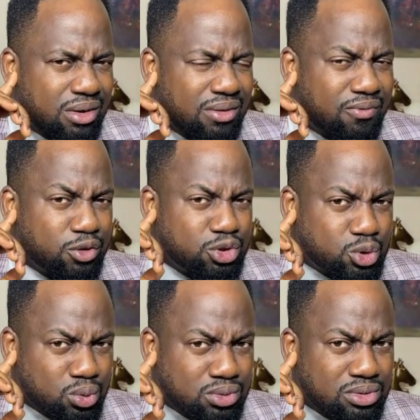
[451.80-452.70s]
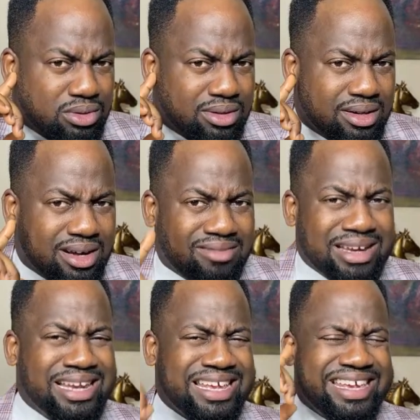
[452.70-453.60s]
for the tone.
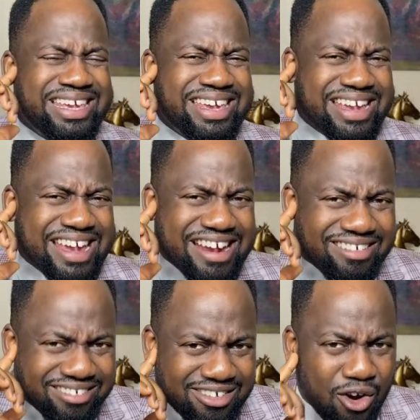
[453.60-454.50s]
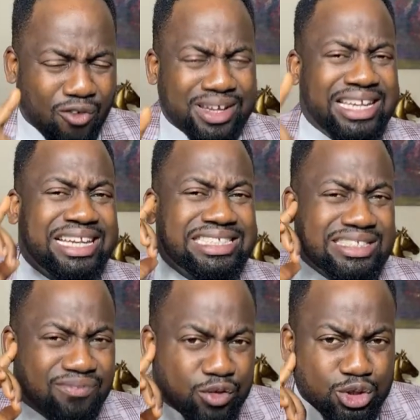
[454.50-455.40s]
Really hear or really
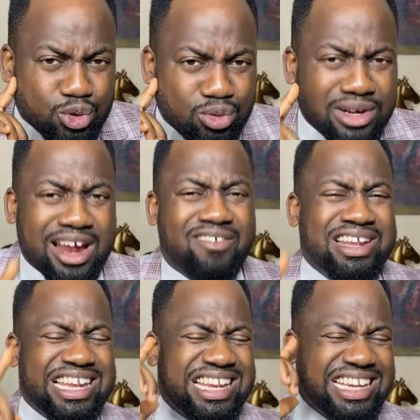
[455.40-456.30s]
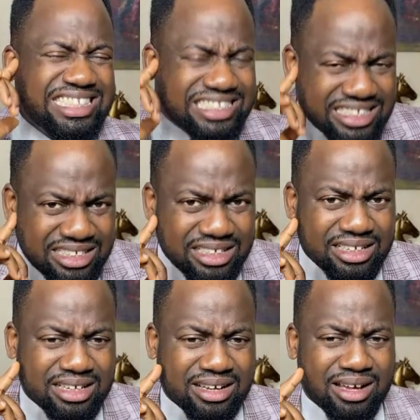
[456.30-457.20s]
listen for the tone. Really listen
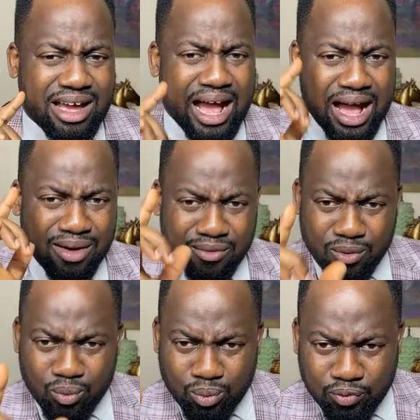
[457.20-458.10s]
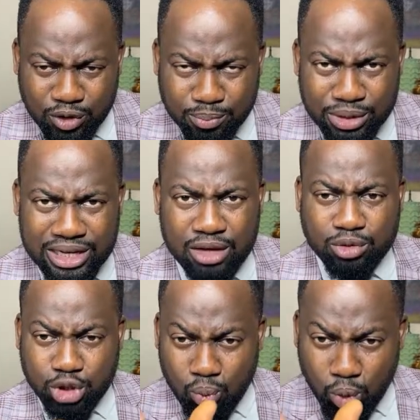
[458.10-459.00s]
for the body
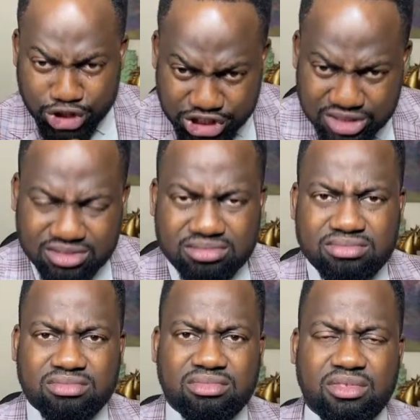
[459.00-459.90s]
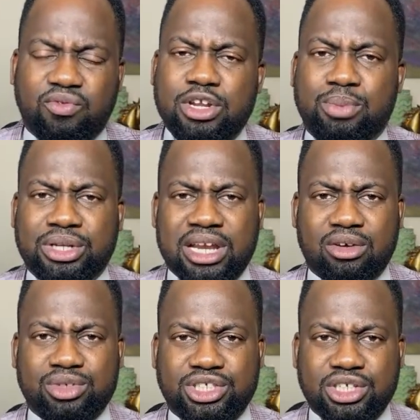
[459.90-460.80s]
language. You're watching for the body
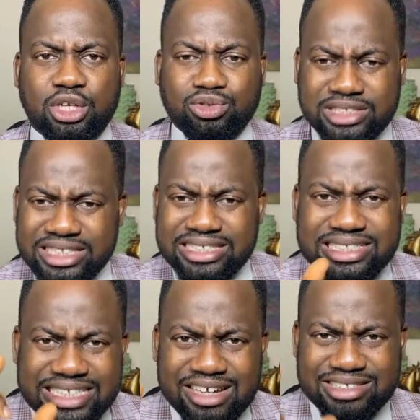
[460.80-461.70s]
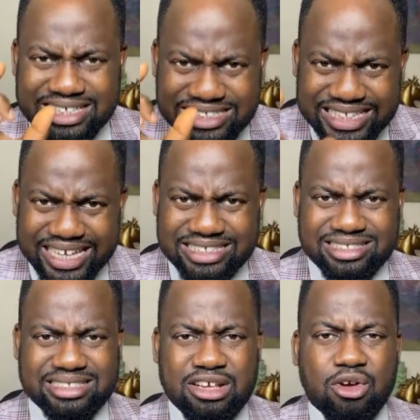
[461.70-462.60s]
language to see the signals and
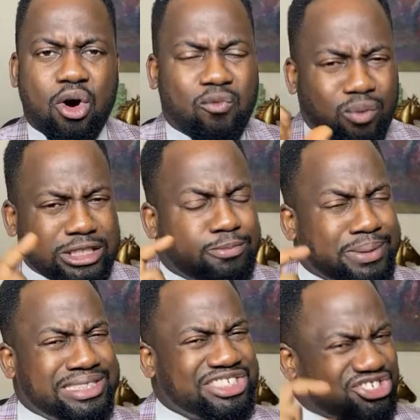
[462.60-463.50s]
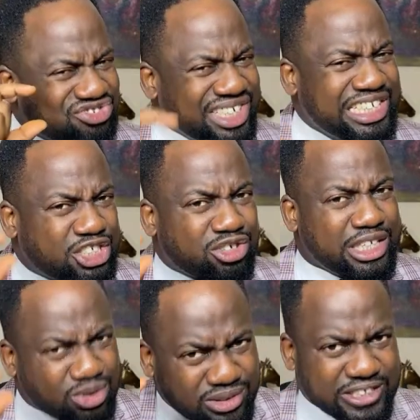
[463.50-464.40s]
signs of what this person is really trying
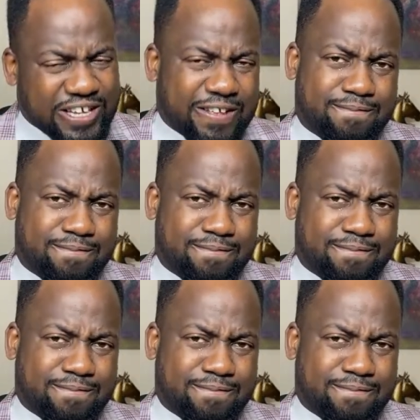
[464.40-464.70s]
to say.